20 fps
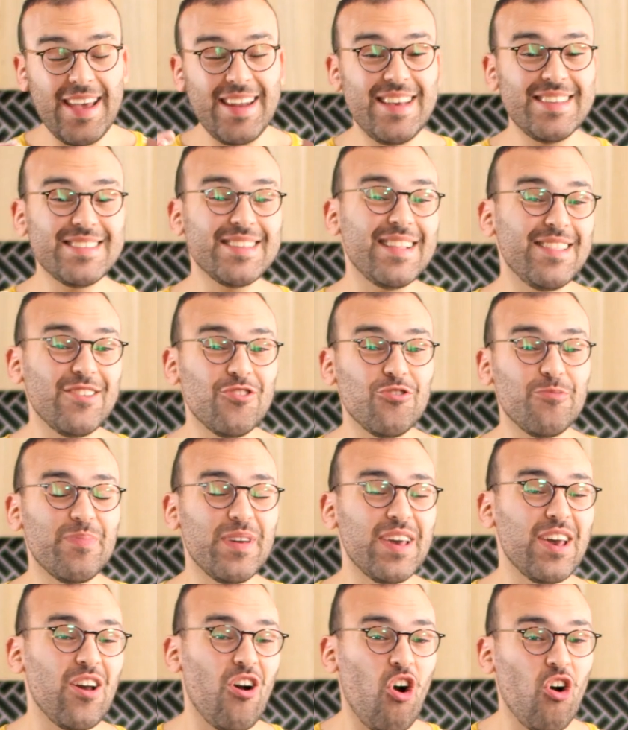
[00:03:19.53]
it is a little
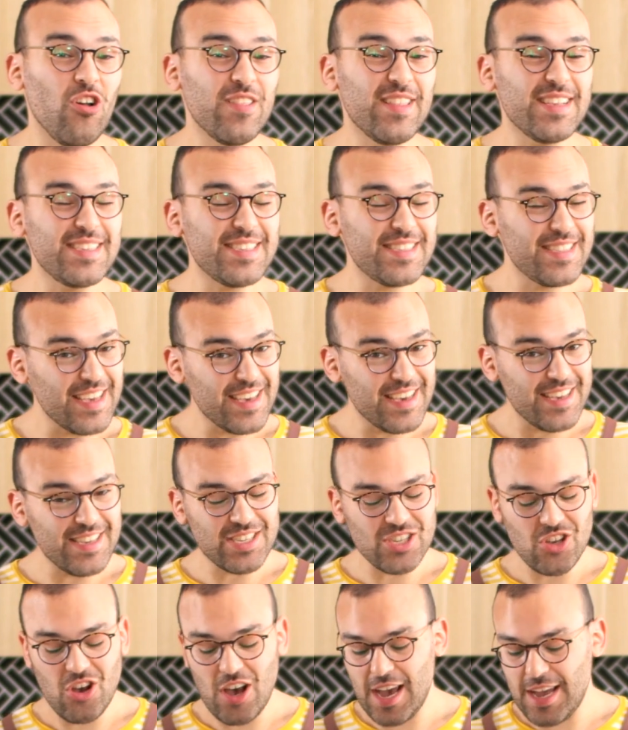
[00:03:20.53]
bit on the sticky
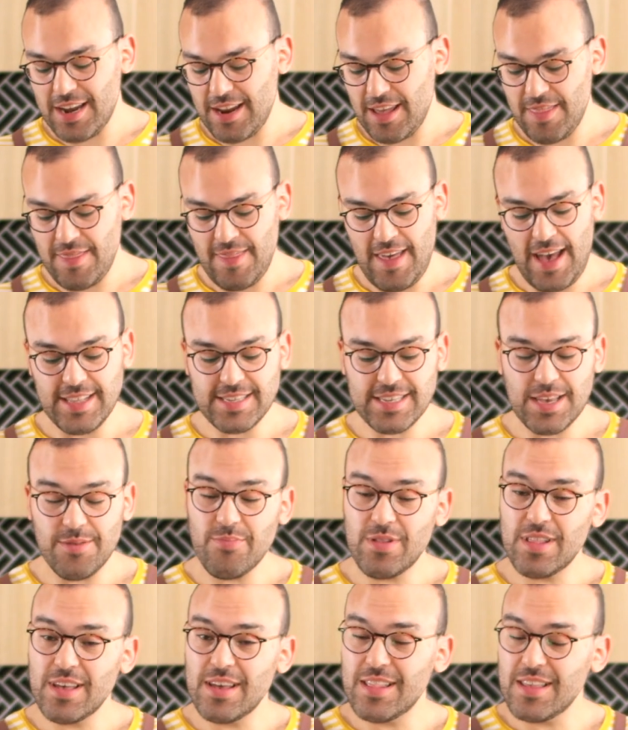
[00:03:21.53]
side. That's
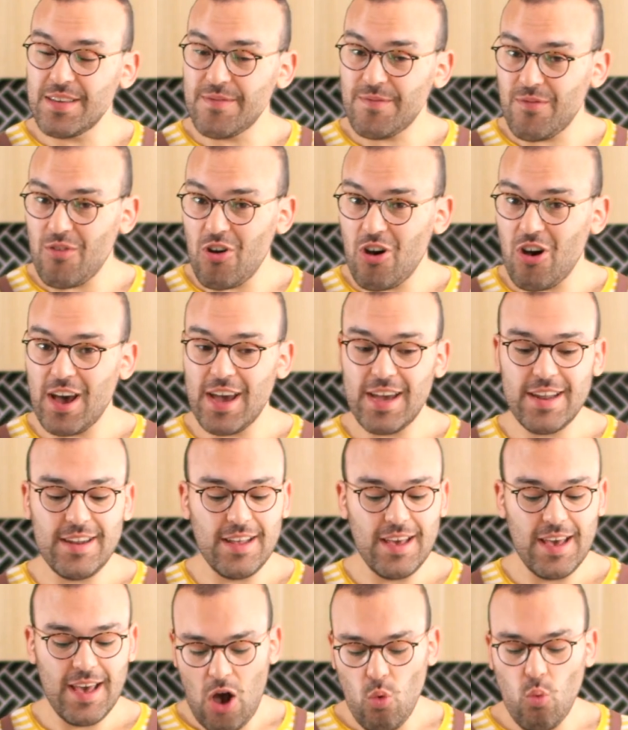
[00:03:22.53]
completely
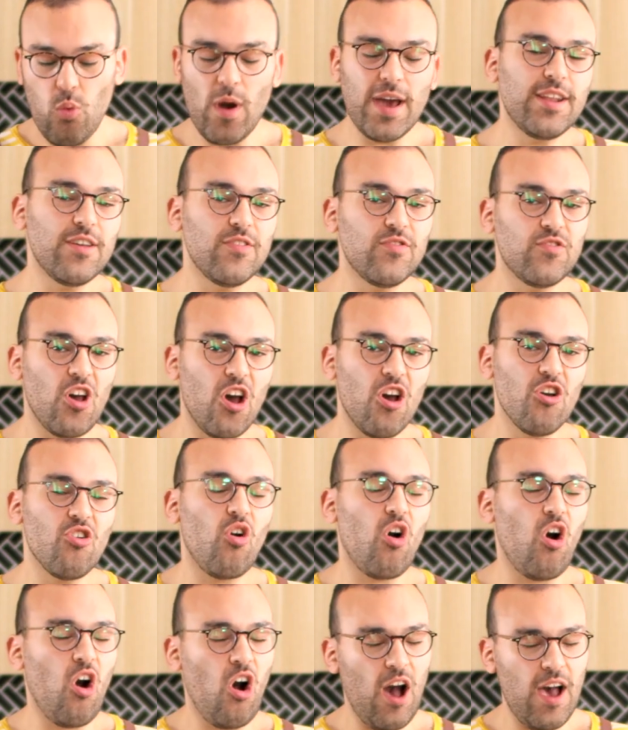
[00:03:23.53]
fine. A wetter
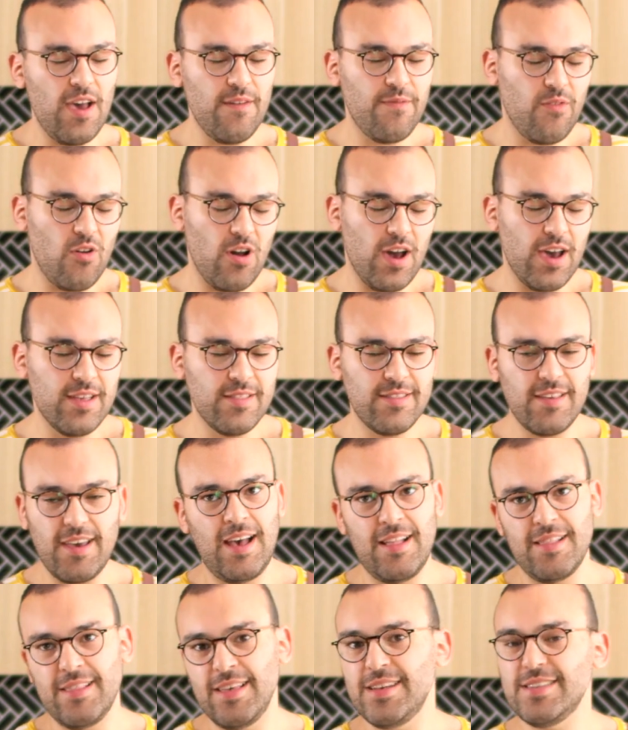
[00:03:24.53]
dough, I find,
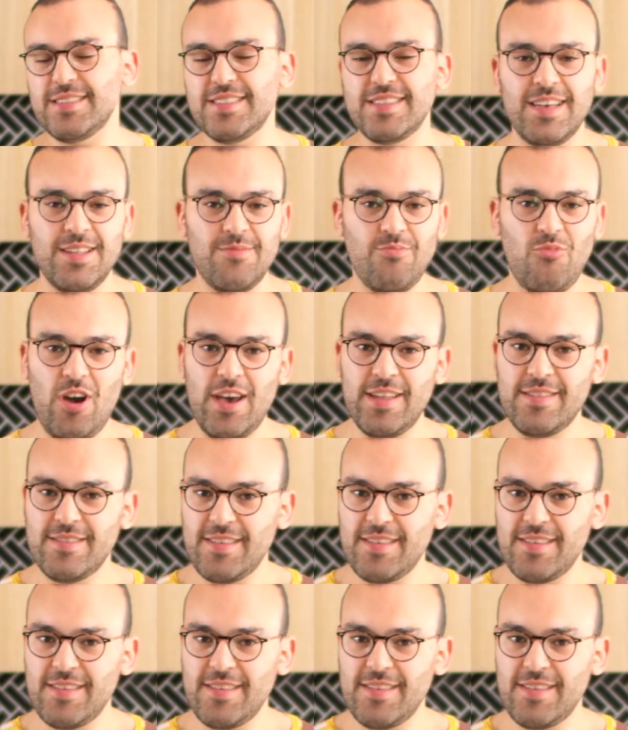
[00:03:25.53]
at least in my